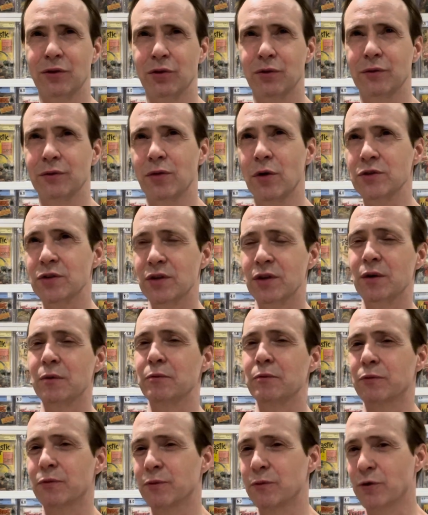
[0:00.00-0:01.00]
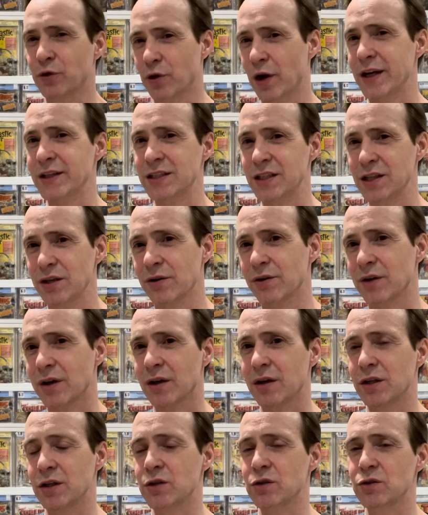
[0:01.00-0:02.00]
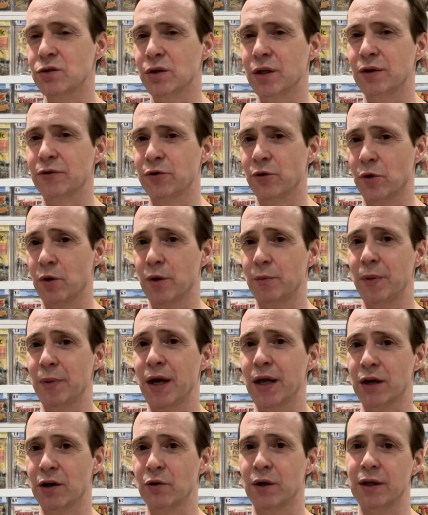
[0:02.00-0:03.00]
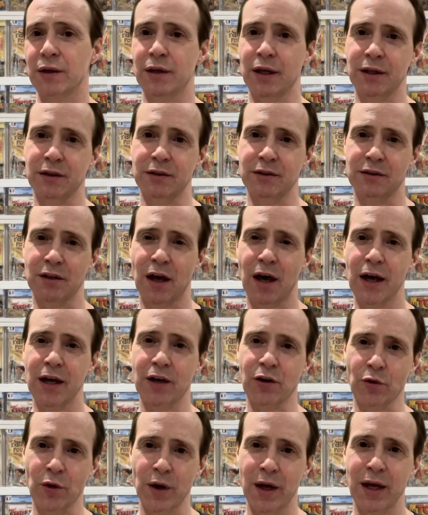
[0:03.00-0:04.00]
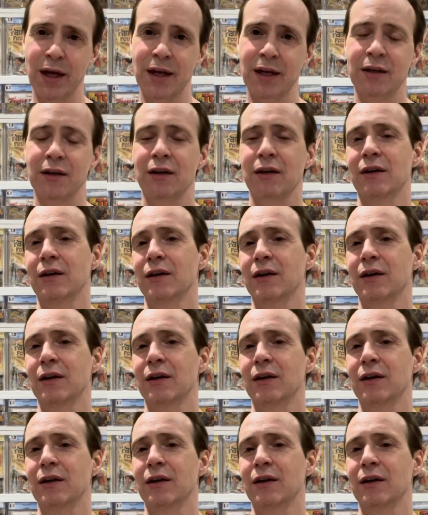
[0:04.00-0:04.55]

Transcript: the criteria usually for a Pedigree. That's high grade,